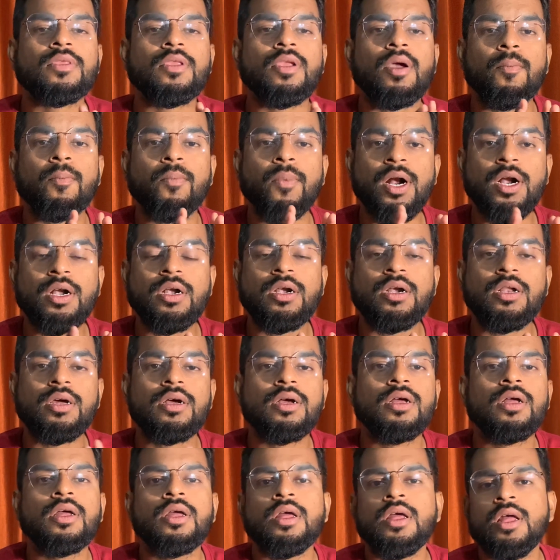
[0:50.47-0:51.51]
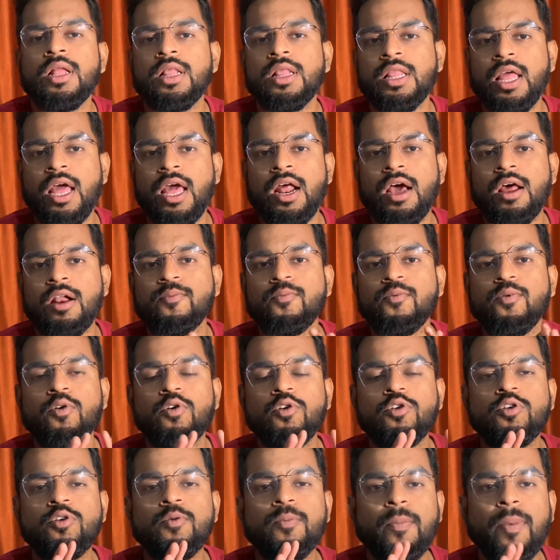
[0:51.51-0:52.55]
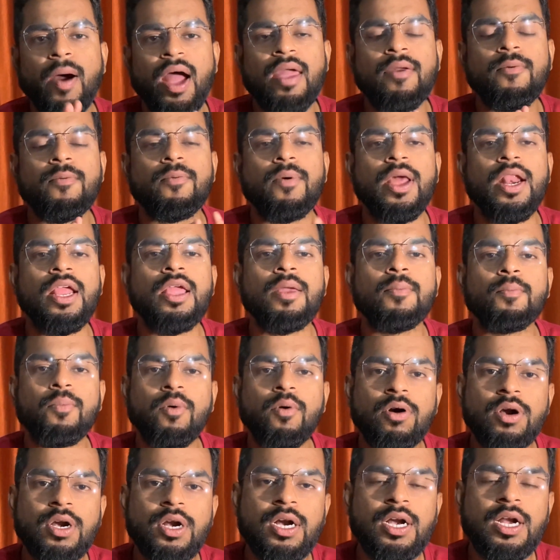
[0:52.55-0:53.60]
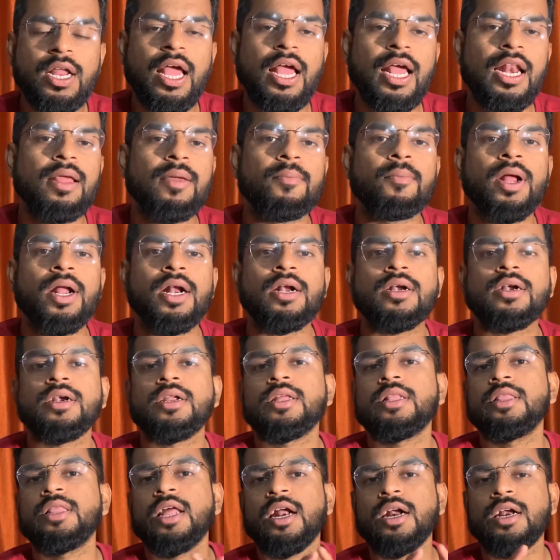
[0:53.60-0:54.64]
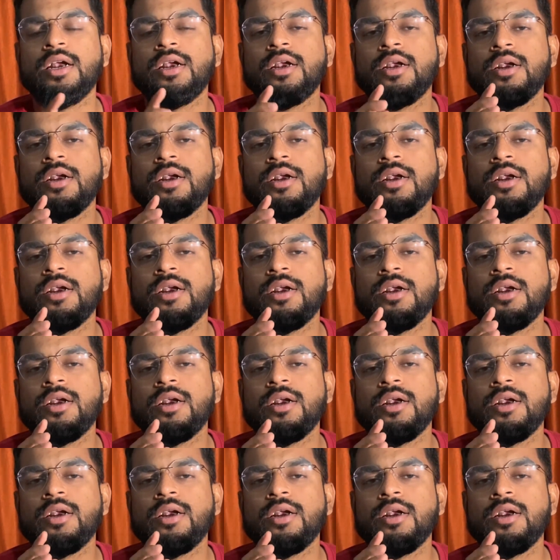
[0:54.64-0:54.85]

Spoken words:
But there are 4 to 5 very important elements that